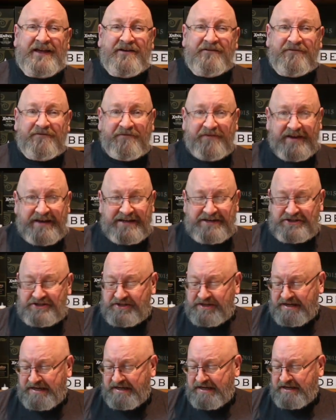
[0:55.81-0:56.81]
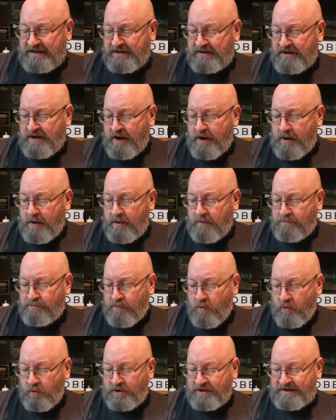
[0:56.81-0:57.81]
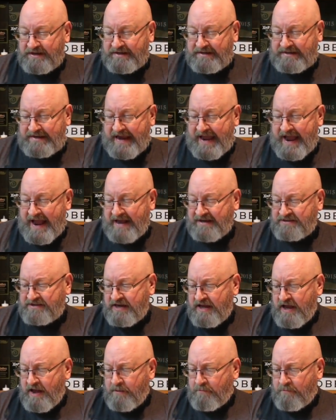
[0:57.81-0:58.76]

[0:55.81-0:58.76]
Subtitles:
finished in a port cask,